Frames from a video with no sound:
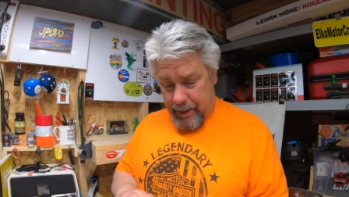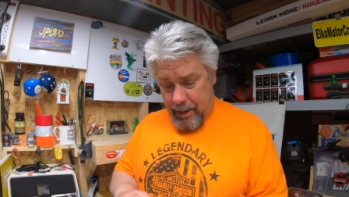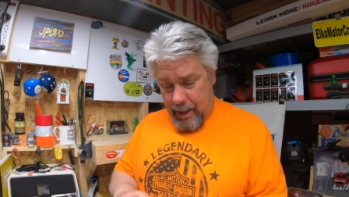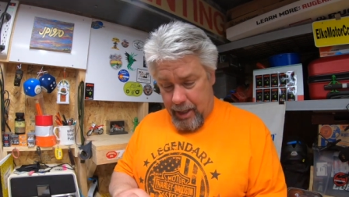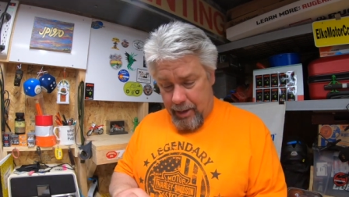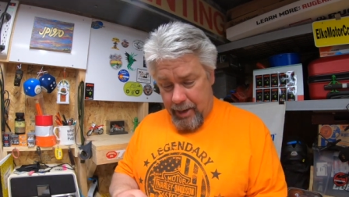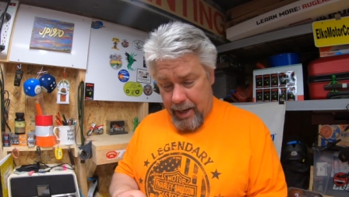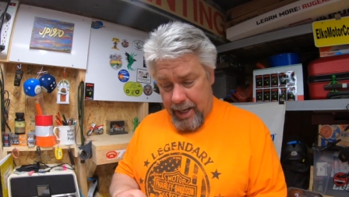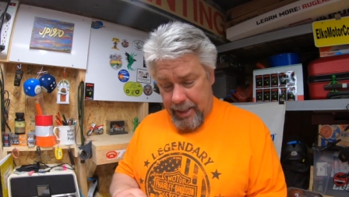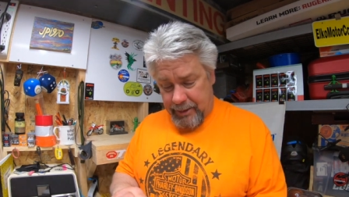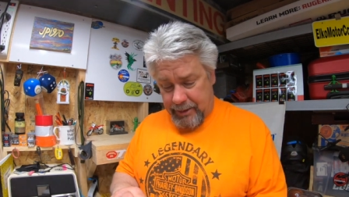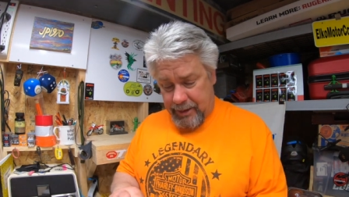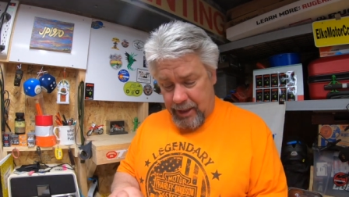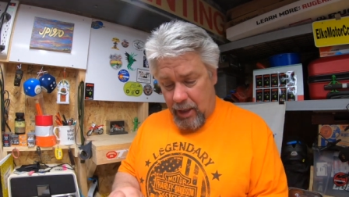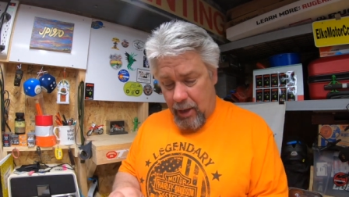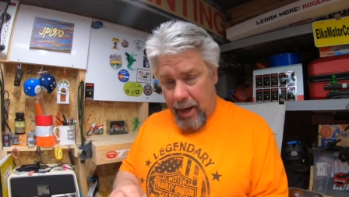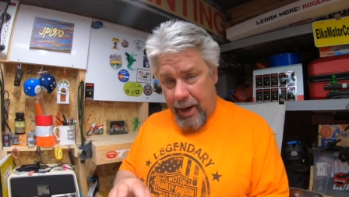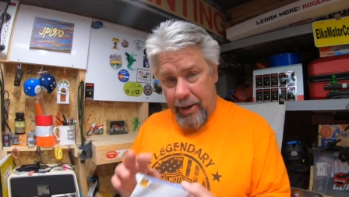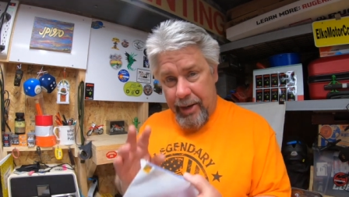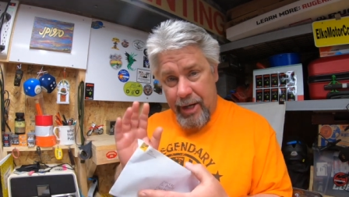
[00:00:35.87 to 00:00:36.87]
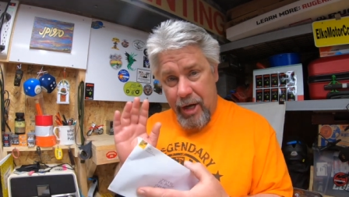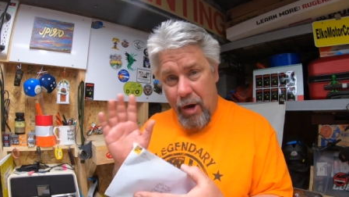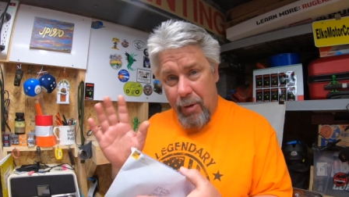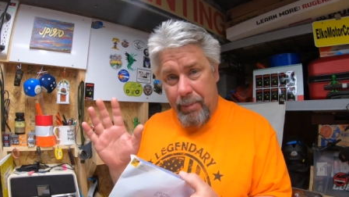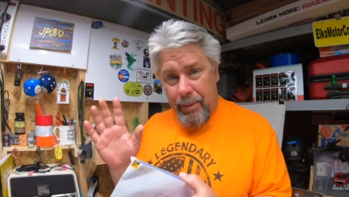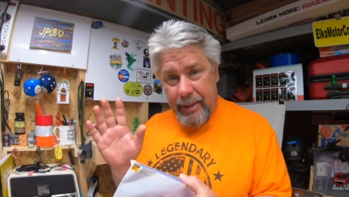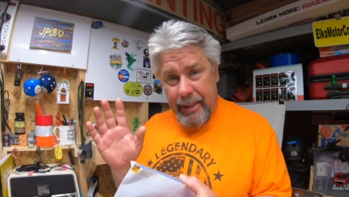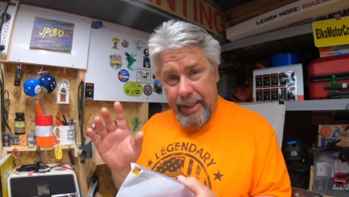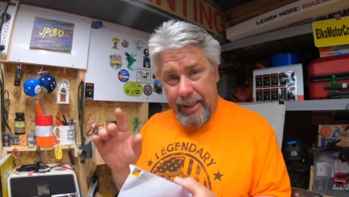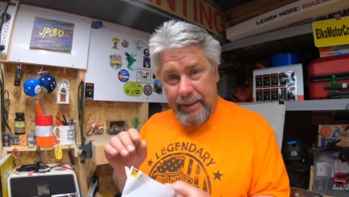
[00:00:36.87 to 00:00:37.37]
All right. So I already
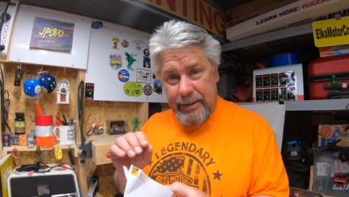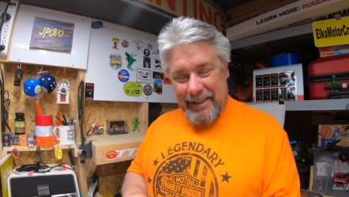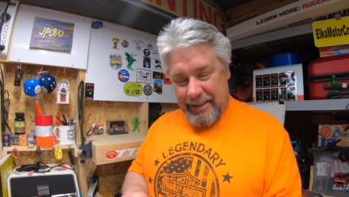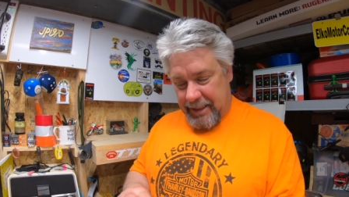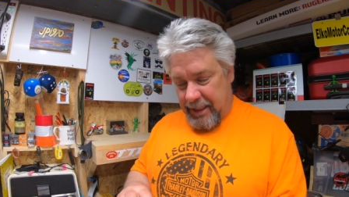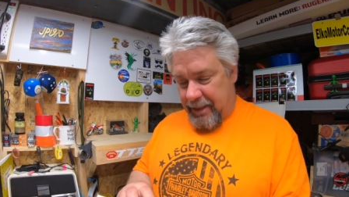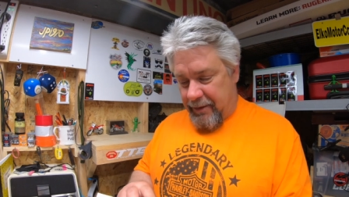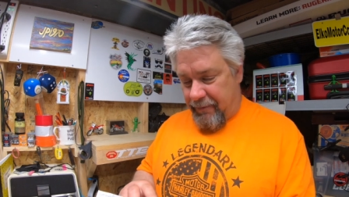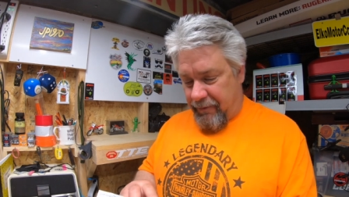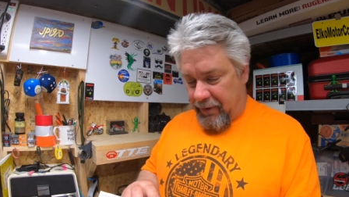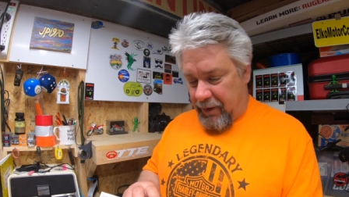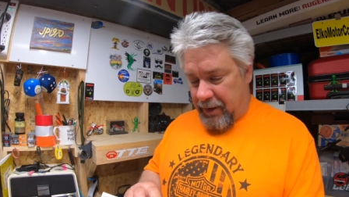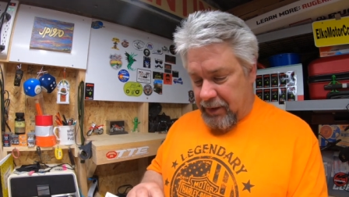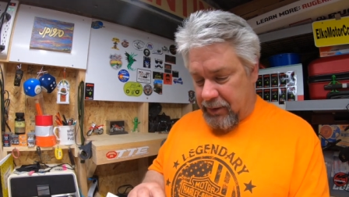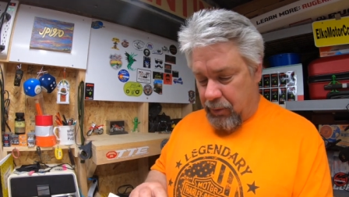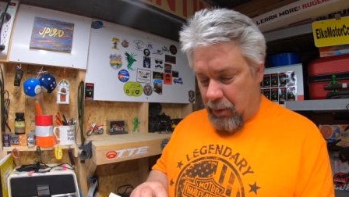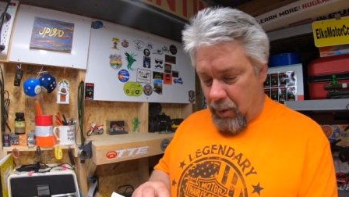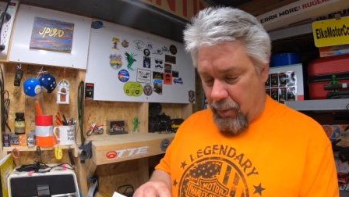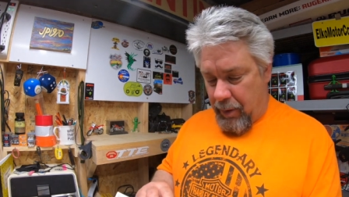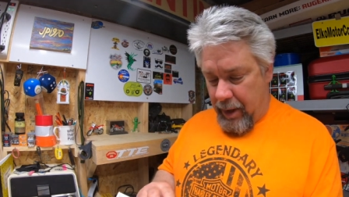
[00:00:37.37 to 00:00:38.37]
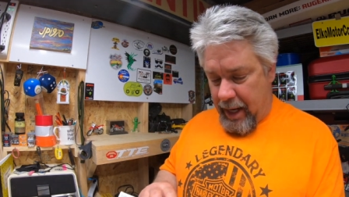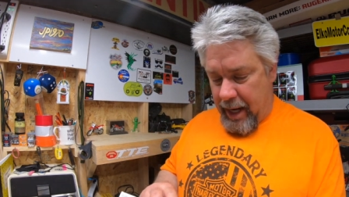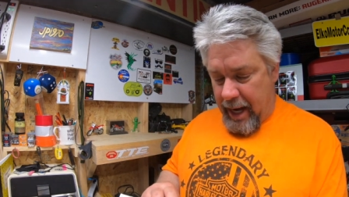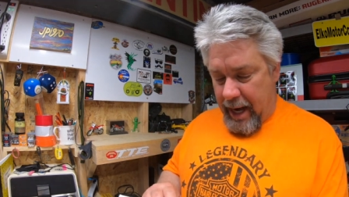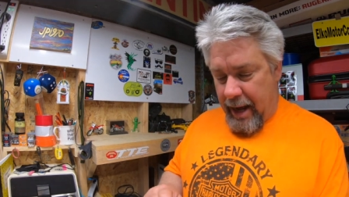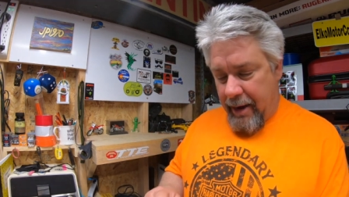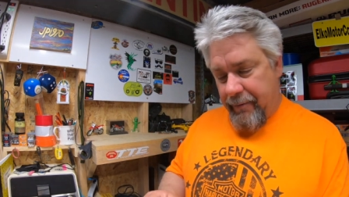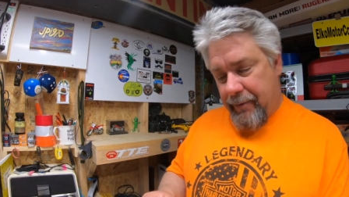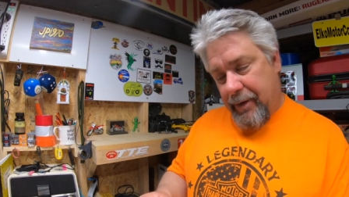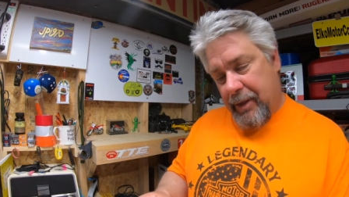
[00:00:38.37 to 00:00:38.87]
opened these. See, the first one we
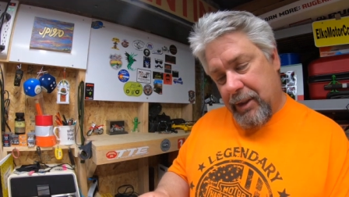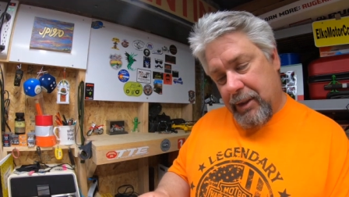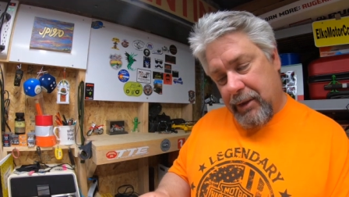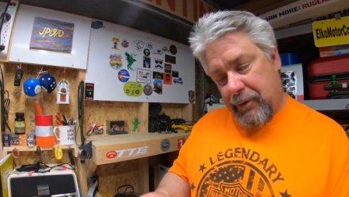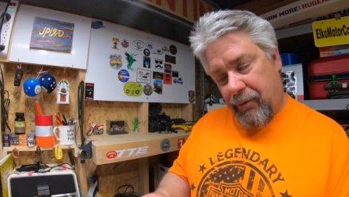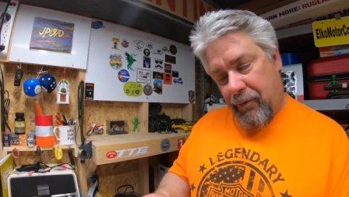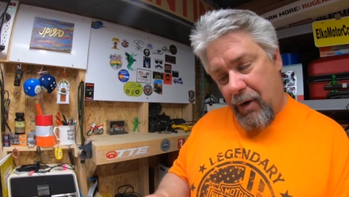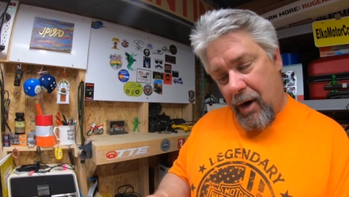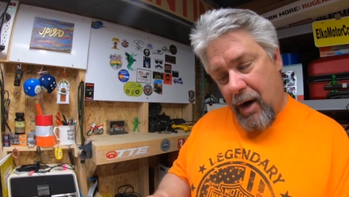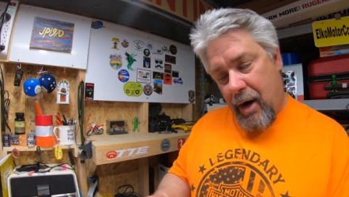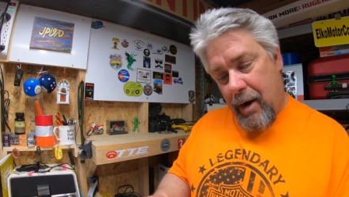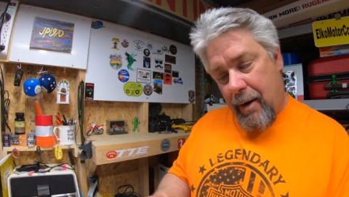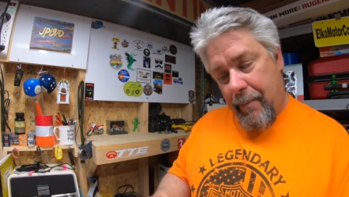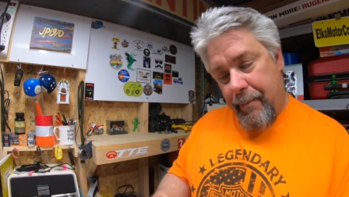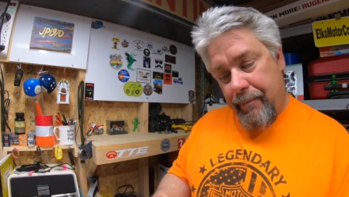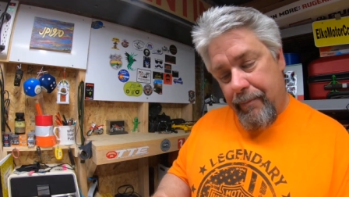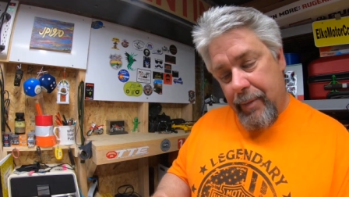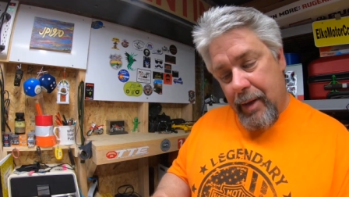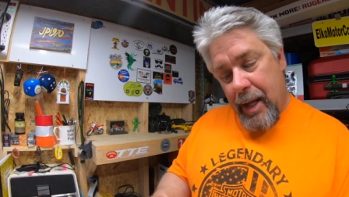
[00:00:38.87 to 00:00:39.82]
have is from